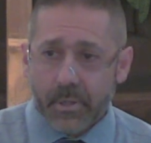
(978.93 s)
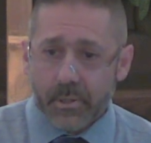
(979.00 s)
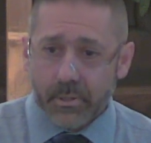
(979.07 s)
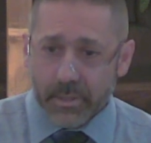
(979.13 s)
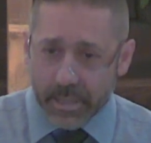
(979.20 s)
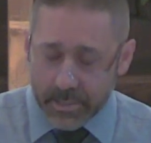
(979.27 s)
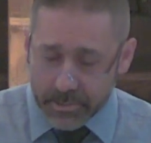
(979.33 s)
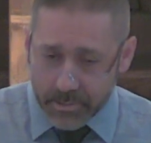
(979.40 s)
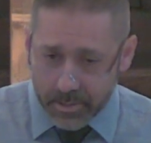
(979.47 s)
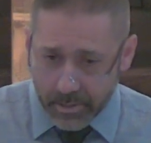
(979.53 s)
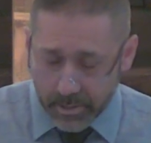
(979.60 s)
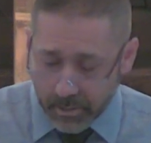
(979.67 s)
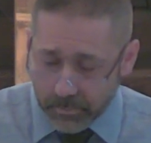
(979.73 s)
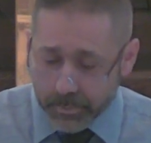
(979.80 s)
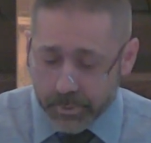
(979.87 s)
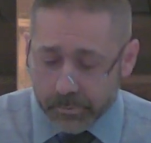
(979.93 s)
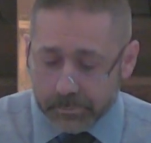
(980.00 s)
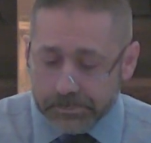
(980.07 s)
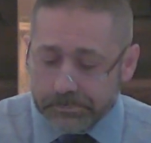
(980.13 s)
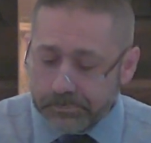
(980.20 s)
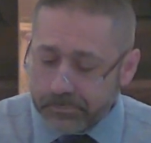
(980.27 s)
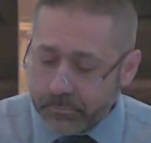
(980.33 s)
Yes, can I help you?
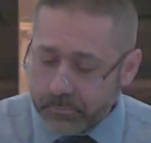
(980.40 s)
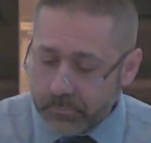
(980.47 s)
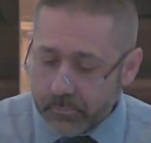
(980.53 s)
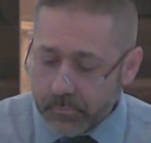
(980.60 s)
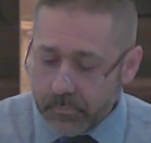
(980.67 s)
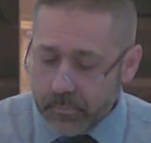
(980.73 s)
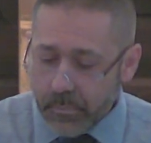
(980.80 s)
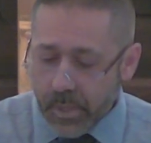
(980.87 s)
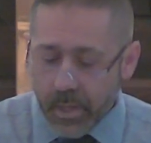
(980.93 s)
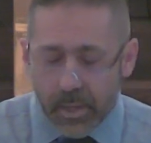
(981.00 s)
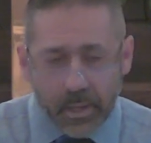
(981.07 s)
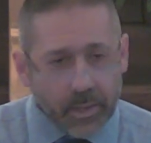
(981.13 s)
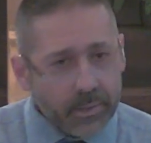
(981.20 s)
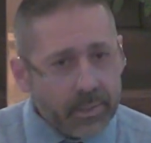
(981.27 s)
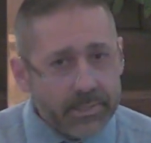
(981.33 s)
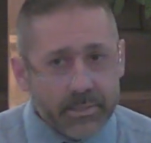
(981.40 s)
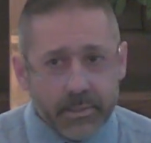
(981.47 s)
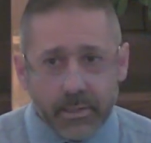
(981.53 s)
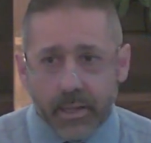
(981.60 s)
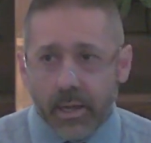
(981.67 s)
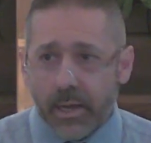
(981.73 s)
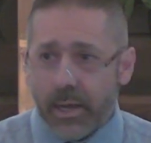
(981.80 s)

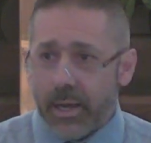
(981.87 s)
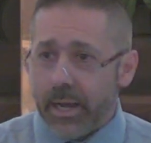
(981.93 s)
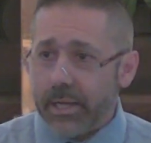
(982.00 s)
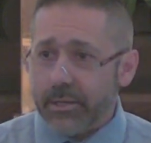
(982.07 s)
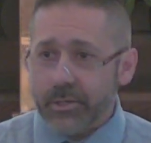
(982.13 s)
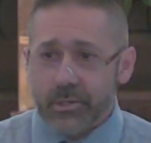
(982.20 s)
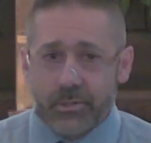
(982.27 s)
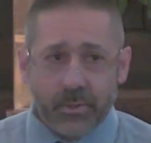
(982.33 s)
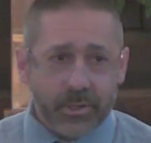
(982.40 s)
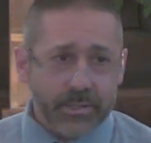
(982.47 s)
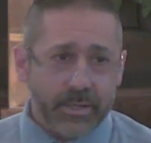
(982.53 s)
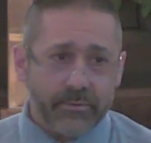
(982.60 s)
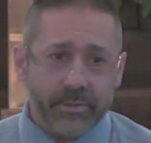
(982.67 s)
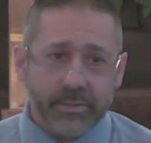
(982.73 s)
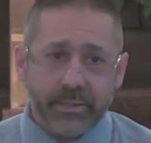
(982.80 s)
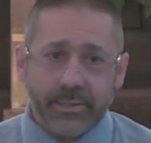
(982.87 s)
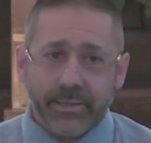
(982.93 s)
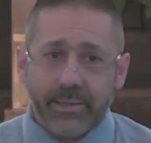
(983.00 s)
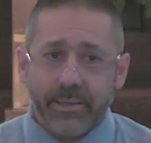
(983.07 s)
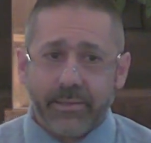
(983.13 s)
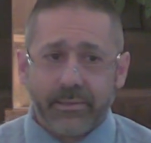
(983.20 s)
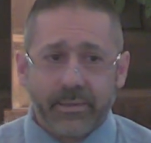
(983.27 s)
Listen, I just lost everything.
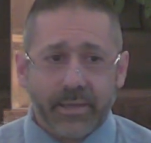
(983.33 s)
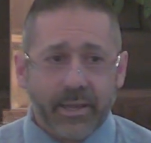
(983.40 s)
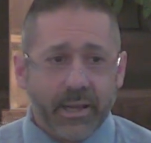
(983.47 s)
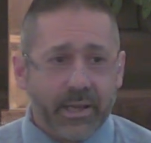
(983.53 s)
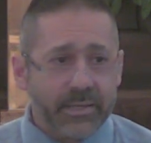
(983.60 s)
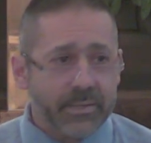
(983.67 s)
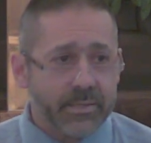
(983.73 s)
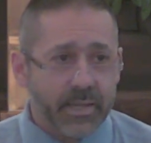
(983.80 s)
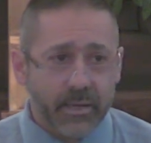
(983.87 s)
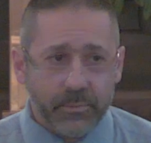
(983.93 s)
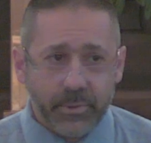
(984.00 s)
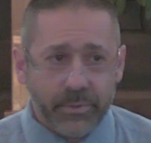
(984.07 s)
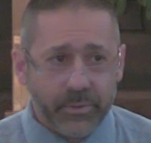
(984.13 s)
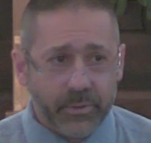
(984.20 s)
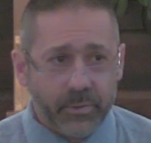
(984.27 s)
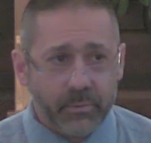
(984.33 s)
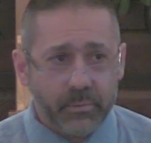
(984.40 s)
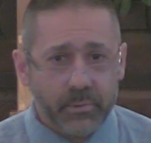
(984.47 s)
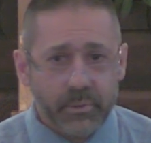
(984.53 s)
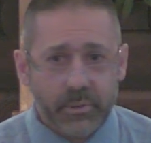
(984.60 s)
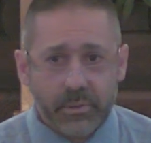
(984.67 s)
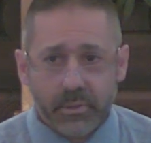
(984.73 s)
Can I stay with you?
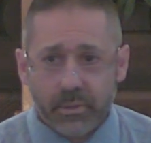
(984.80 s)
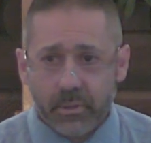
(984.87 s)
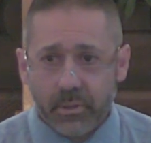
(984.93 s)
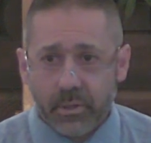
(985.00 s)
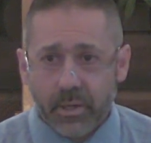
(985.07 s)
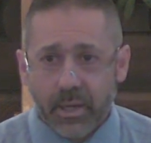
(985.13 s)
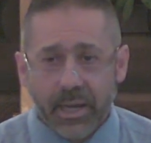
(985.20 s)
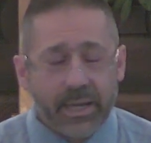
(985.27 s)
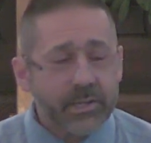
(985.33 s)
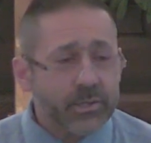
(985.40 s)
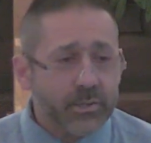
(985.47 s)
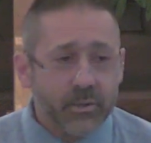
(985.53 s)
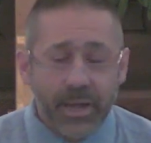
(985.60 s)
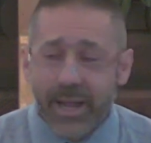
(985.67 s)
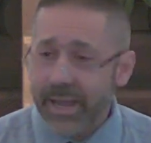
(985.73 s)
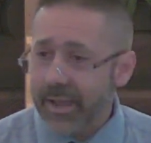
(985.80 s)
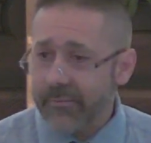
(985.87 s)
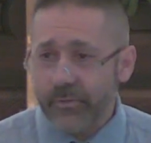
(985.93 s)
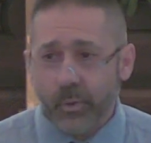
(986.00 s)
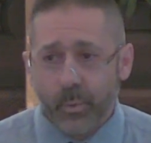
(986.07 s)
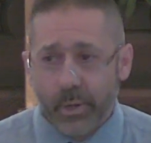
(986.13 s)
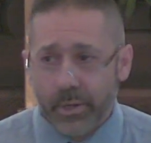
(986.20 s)
I have
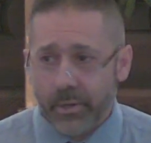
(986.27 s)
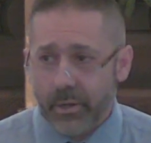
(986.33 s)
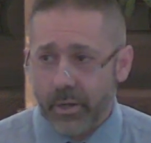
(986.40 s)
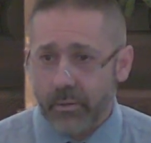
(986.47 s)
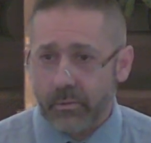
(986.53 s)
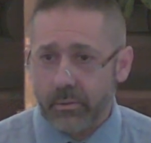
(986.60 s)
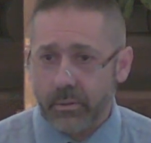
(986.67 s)
nowhere to go.